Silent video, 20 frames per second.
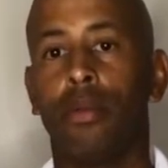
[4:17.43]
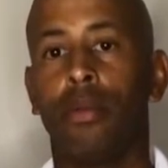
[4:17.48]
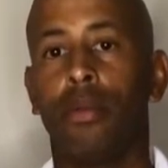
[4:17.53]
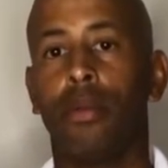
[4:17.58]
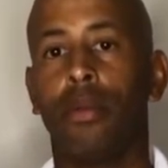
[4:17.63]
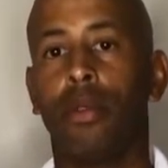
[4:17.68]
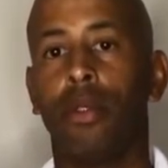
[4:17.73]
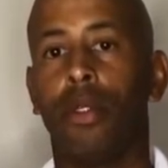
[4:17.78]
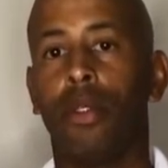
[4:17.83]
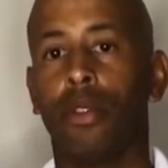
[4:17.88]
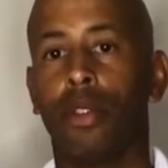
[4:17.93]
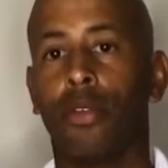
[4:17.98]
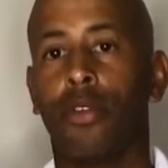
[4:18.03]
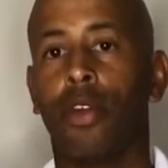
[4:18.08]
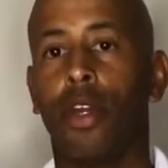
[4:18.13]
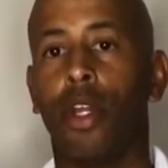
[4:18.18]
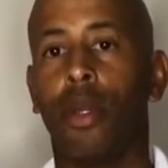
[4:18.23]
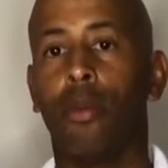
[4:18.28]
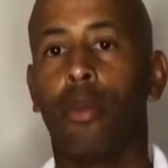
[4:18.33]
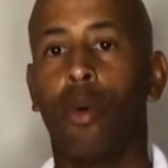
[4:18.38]
Those are
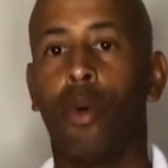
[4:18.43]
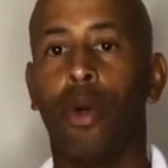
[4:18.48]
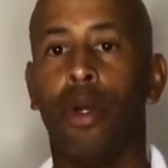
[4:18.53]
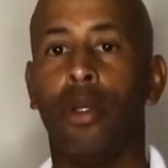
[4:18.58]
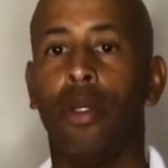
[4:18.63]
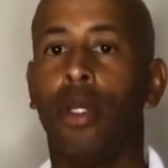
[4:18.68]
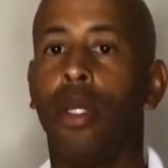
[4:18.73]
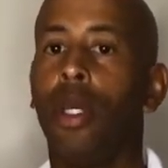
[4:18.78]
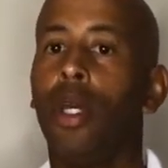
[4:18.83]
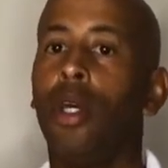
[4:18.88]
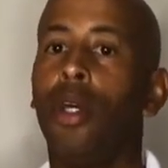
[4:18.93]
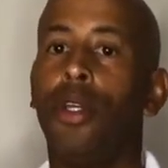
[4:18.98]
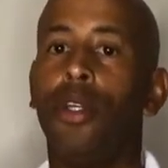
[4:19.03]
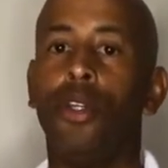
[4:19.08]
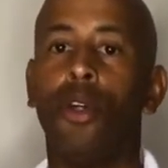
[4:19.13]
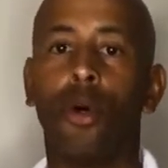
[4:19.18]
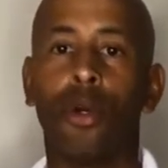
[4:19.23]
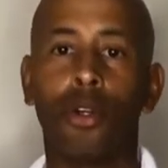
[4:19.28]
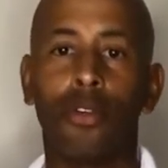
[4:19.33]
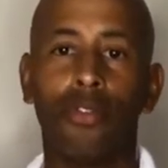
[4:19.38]
very important.
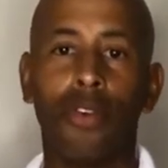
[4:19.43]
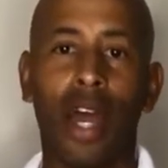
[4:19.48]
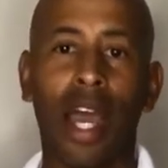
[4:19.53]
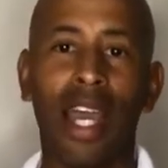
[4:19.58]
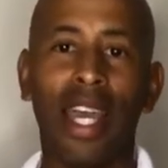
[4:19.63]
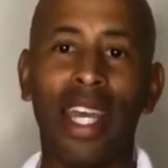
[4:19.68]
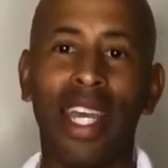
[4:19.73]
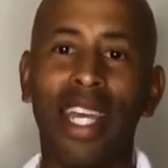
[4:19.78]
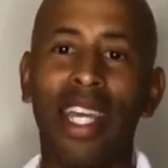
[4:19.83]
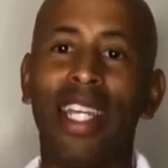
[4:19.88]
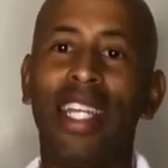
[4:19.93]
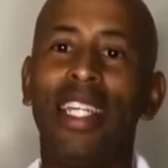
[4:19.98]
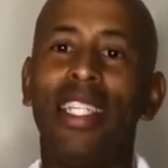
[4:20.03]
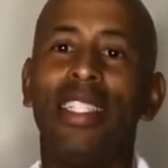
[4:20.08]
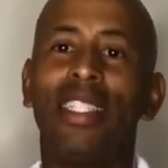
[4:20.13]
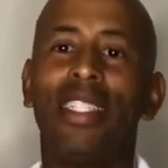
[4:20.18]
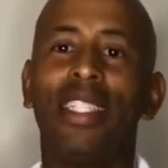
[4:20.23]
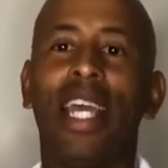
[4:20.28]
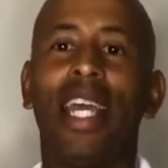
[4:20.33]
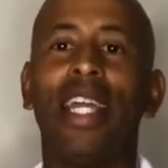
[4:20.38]
Notify any
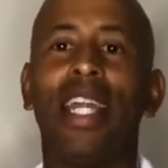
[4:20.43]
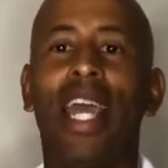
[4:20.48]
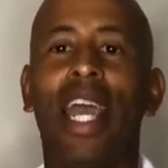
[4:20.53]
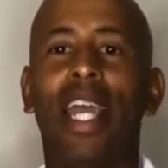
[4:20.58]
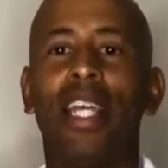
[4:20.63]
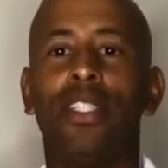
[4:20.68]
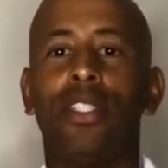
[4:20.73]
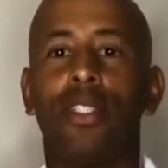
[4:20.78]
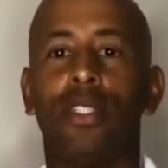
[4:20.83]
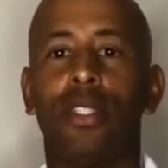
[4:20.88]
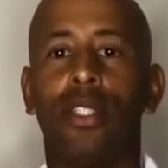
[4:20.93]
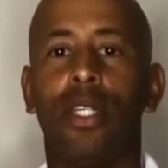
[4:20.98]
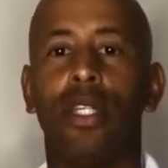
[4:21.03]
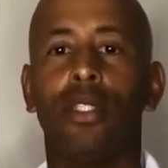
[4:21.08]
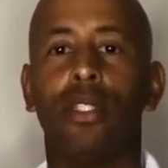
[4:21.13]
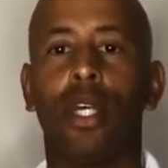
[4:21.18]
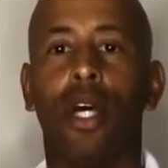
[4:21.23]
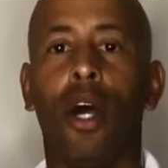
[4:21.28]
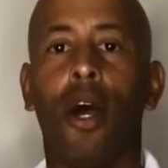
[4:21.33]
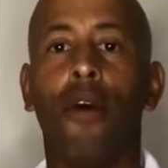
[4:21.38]
state
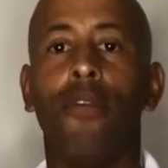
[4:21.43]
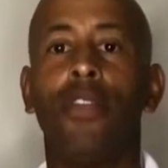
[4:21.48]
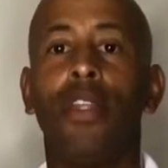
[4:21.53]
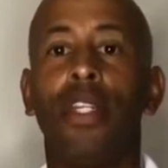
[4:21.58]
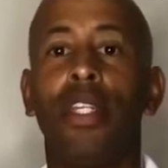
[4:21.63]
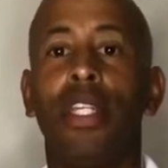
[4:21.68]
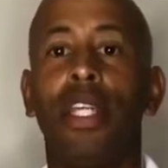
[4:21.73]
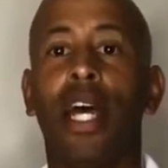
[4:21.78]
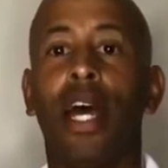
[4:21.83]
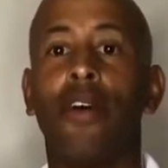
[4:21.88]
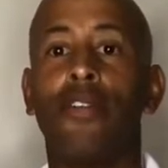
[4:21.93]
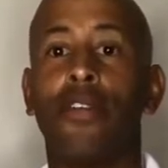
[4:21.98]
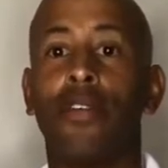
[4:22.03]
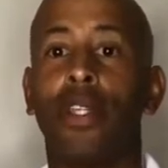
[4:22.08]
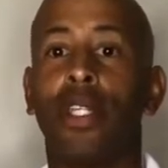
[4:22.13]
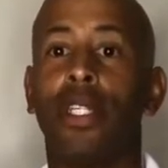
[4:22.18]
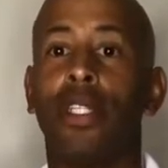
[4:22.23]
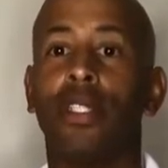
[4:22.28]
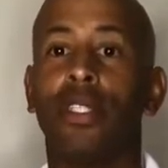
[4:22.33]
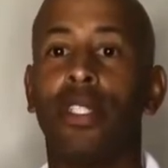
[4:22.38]
agencies of the death of
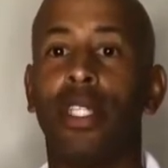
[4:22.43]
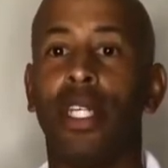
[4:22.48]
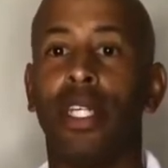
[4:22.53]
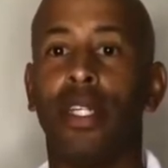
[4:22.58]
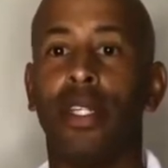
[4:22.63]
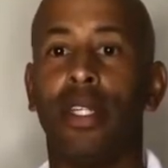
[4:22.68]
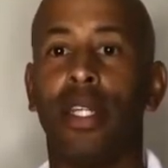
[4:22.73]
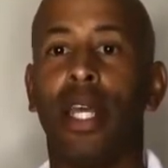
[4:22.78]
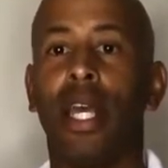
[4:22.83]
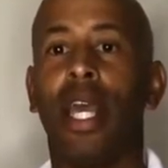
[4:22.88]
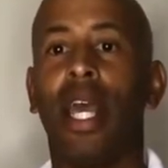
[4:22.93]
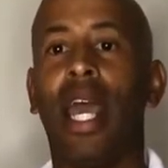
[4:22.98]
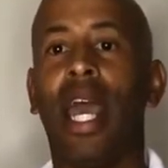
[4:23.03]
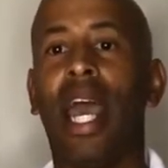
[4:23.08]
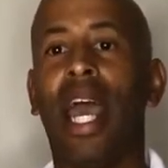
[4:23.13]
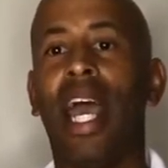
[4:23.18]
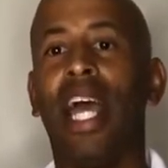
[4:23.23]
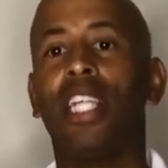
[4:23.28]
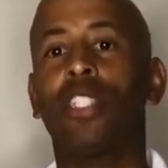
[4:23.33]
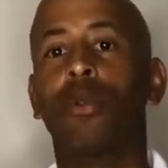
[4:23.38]
the decedent
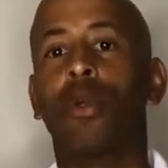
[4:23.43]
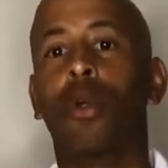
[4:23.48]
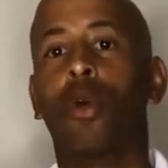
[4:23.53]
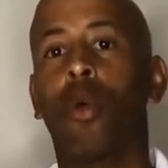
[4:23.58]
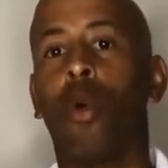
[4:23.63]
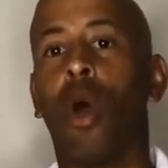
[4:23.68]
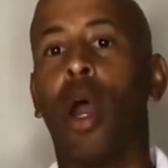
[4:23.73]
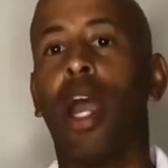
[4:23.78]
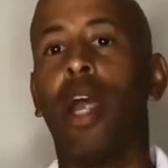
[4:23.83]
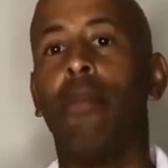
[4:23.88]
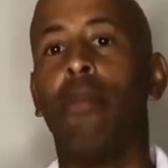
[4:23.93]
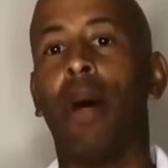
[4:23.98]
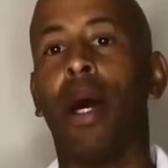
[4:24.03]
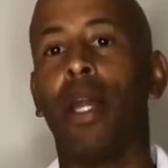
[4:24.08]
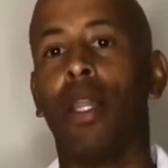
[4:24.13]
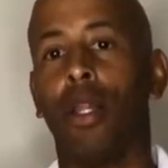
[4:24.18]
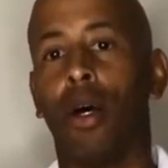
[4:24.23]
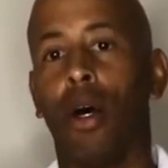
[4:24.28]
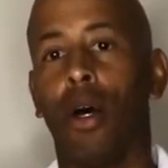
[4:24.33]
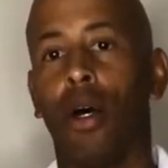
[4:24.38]
as required by
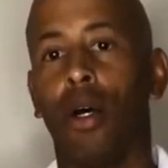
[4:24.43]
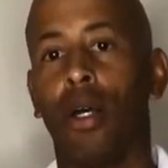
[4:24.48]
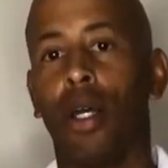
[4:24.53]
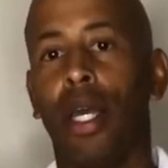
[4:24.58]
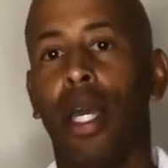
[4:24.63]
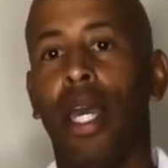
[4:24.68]
law.